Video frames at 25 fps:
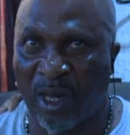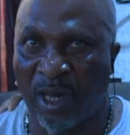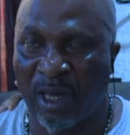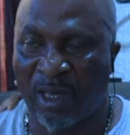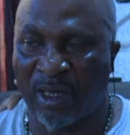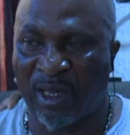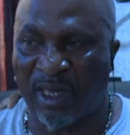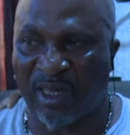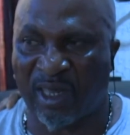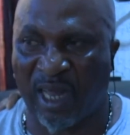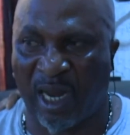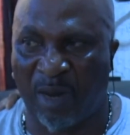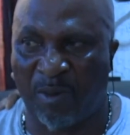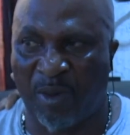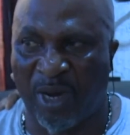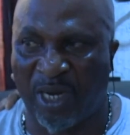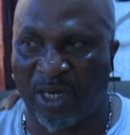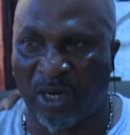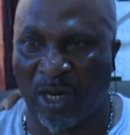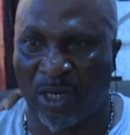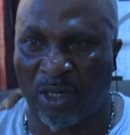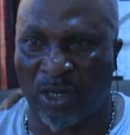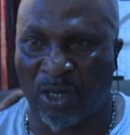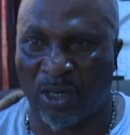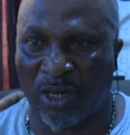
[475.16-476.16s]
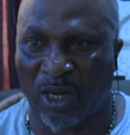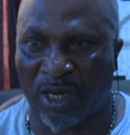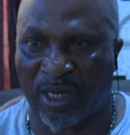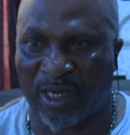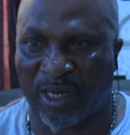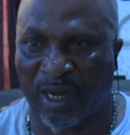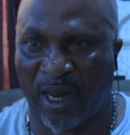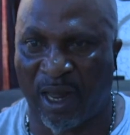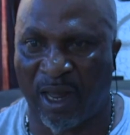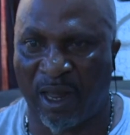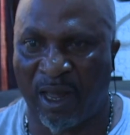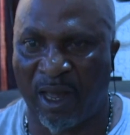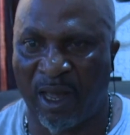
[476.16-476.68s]
It's a celebration to just
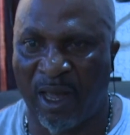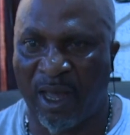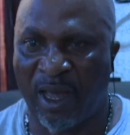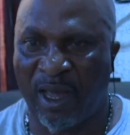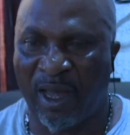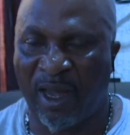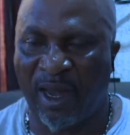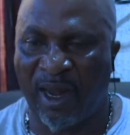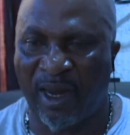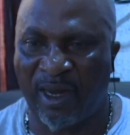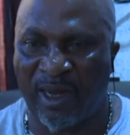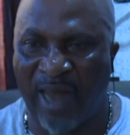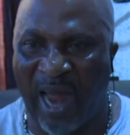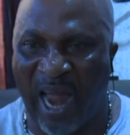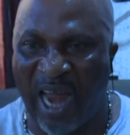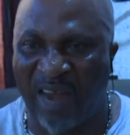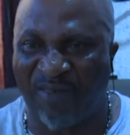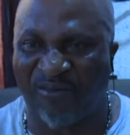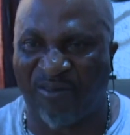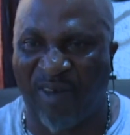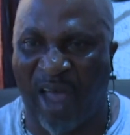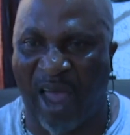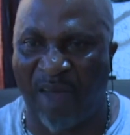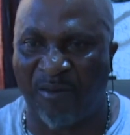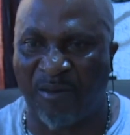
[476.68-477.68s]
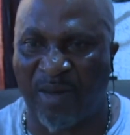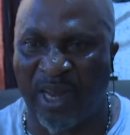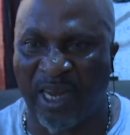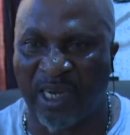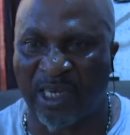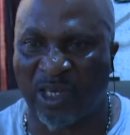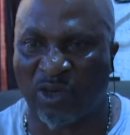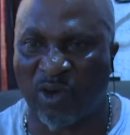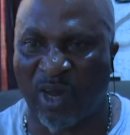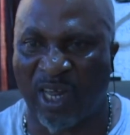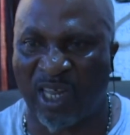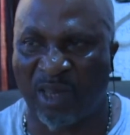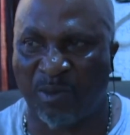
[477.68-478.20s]
say, he died 5
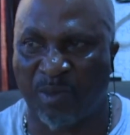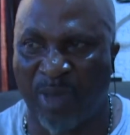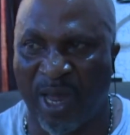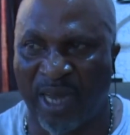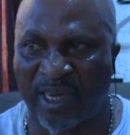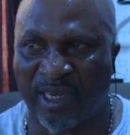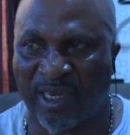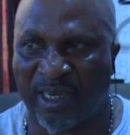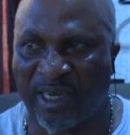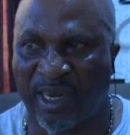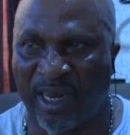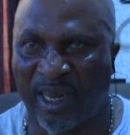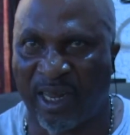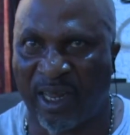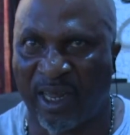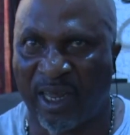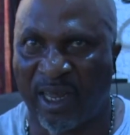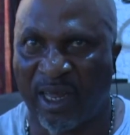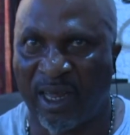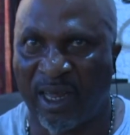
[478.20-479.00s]
days to his birthday.